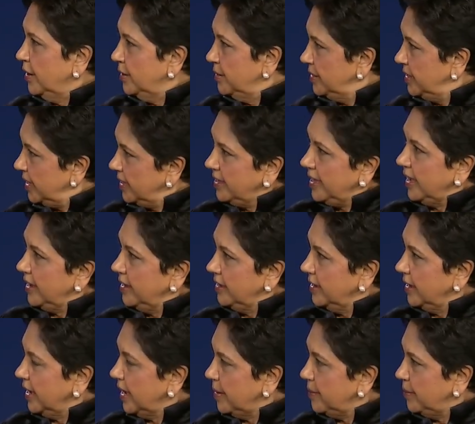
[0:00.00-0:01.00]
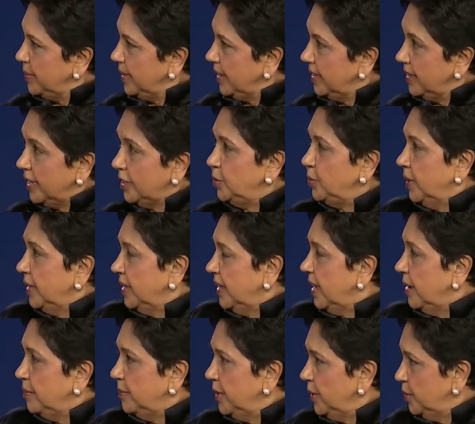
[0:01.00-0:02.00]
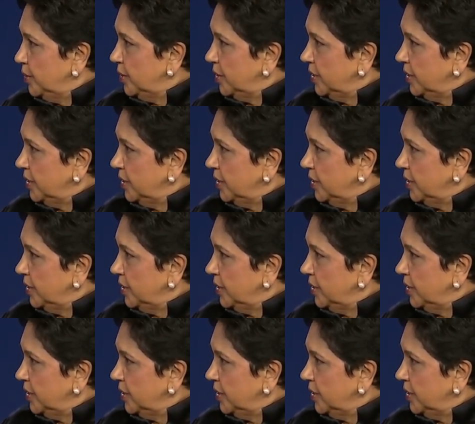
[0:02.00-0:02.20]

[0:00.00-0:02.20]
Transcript: did that in the company, and that's why the company was